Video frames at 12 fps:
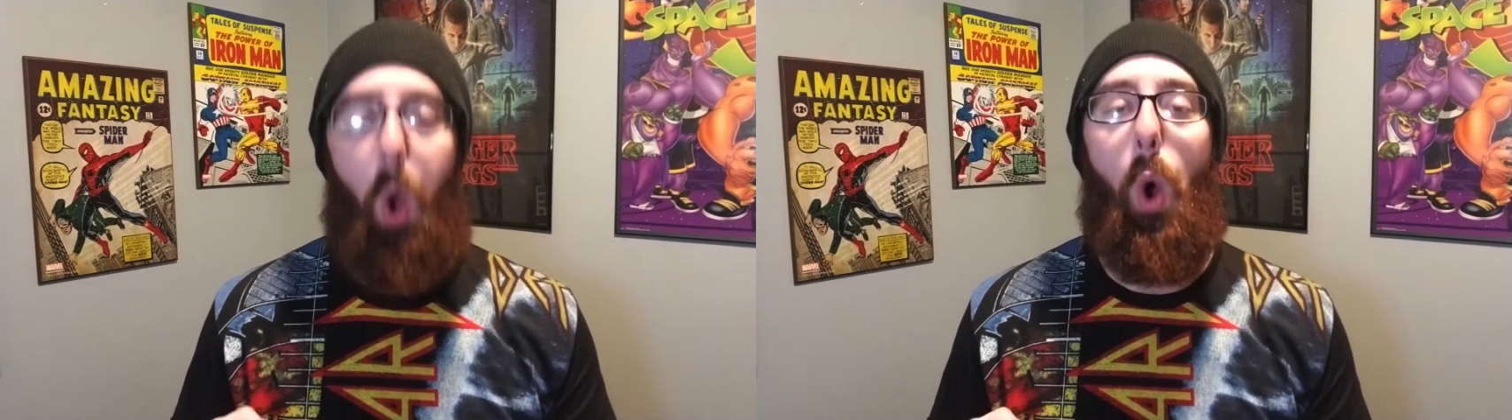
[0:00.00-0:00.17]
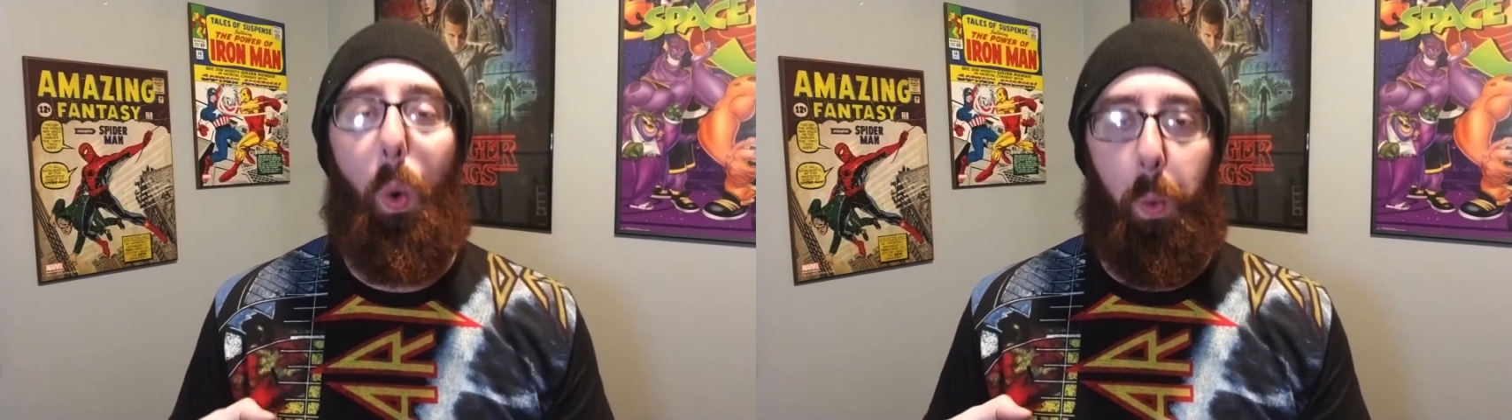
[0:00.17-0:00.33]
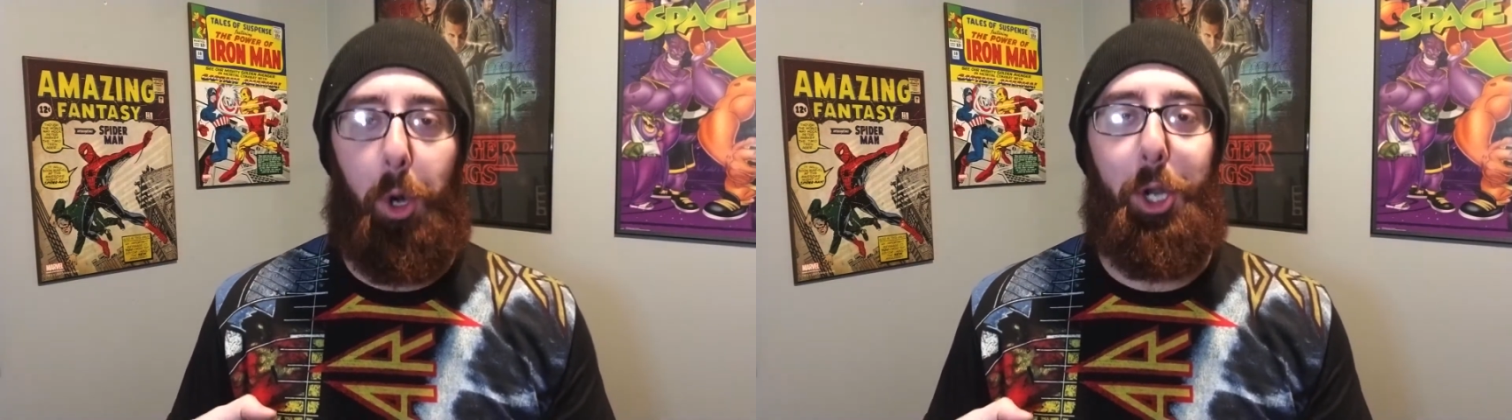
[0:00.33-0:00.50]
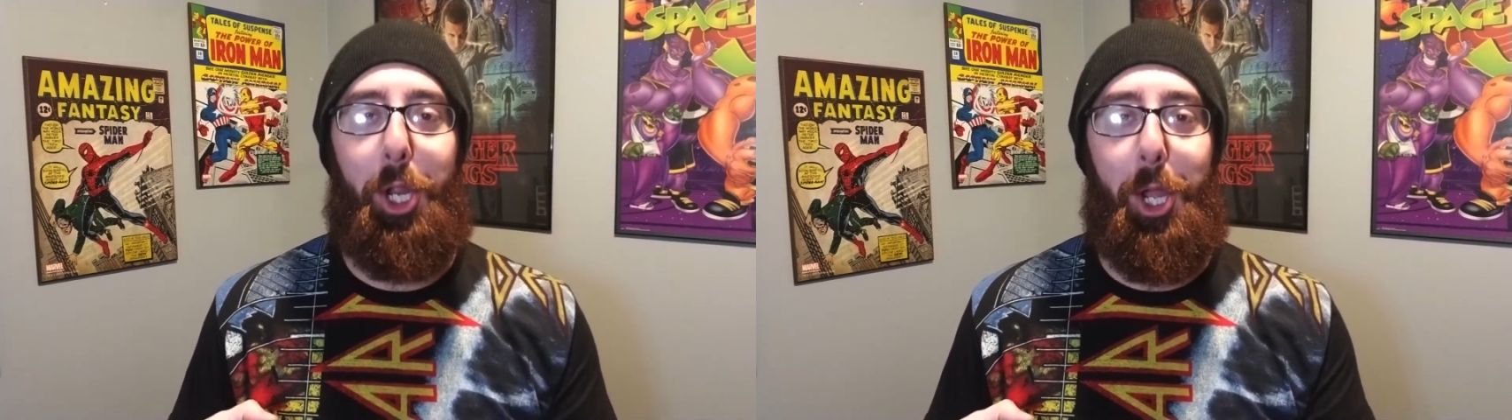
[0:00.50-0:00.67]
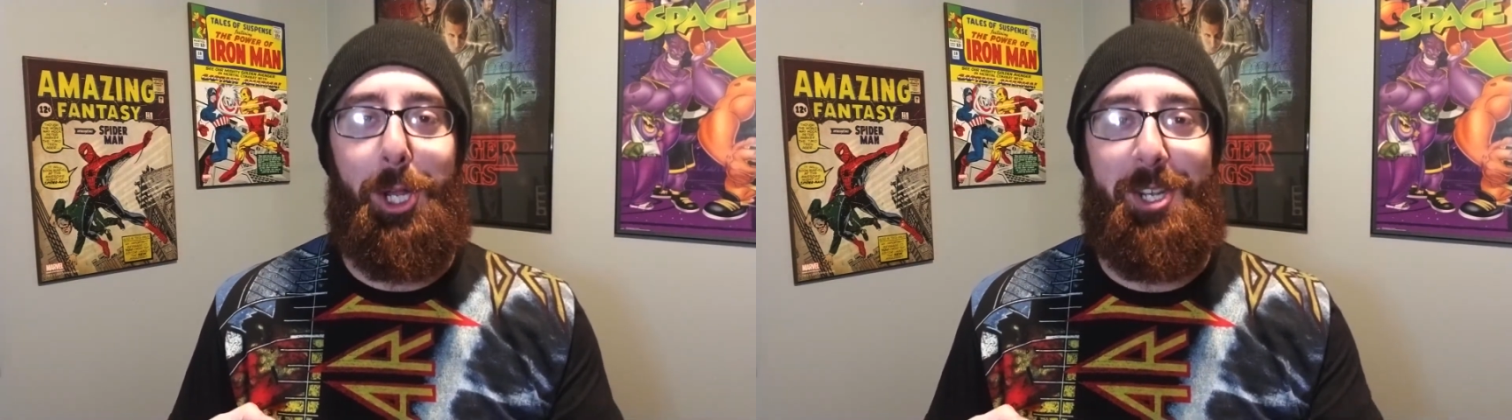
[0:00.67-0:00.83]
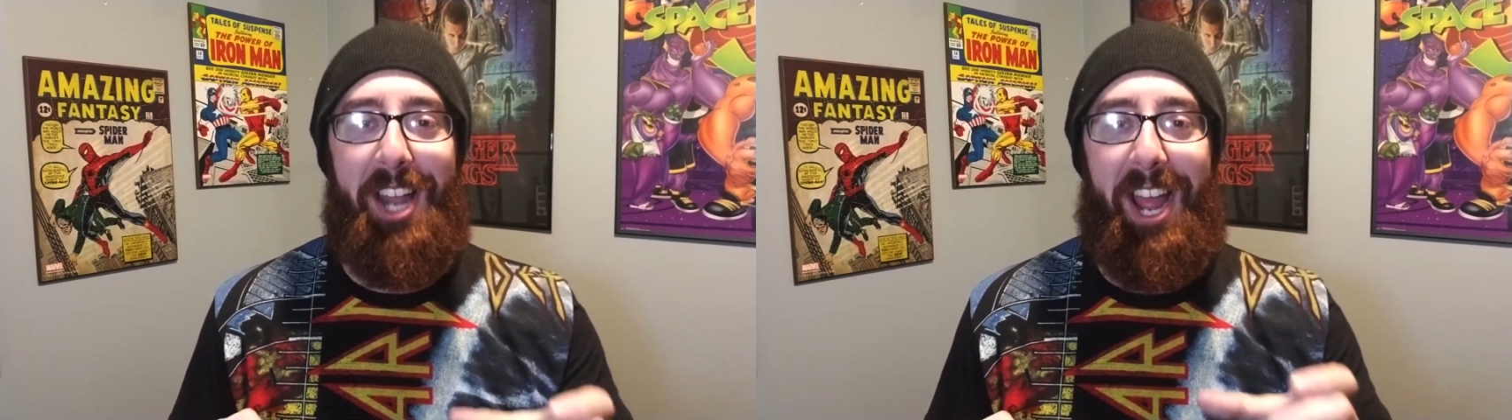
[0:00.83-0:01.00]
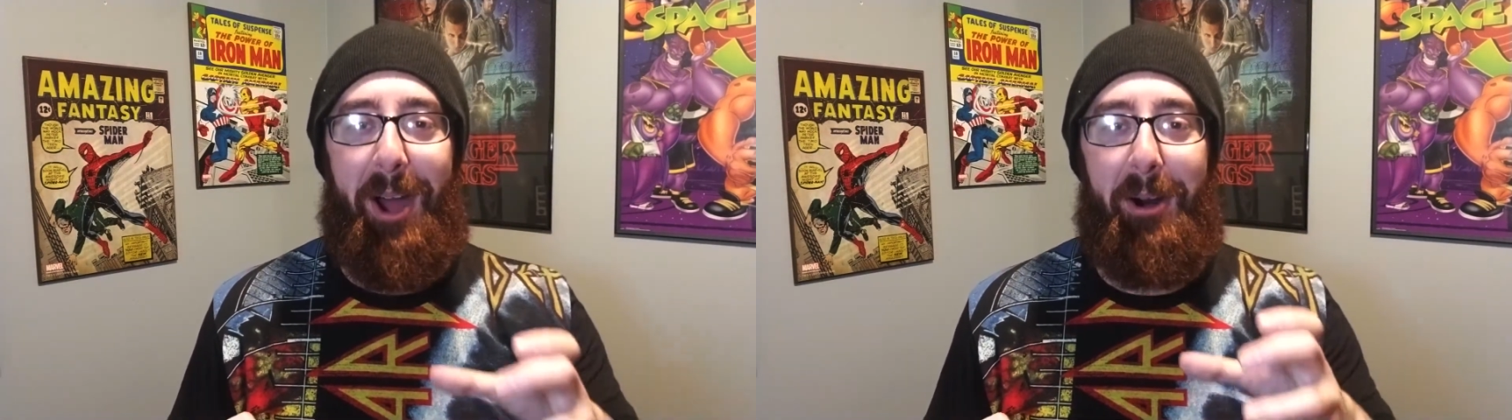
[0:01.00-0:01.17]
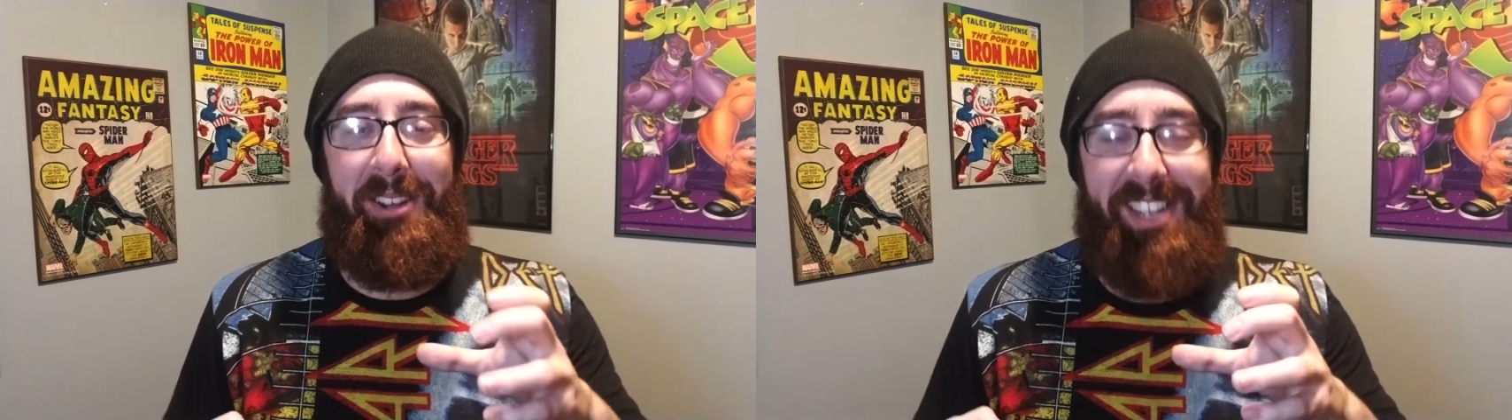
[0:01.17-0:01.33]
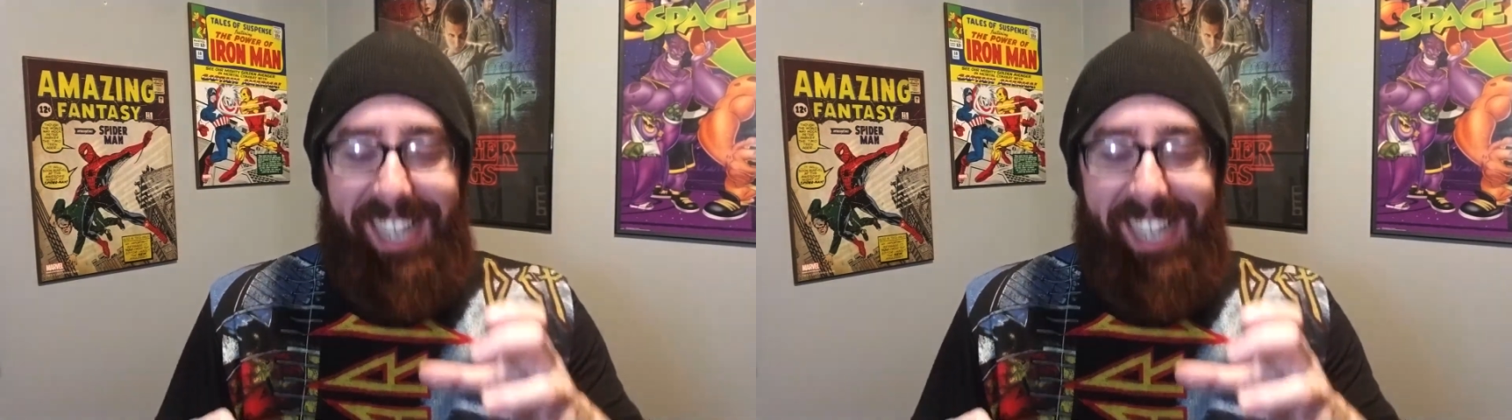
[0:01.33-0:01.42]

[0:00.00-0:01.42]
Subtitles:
we're good now.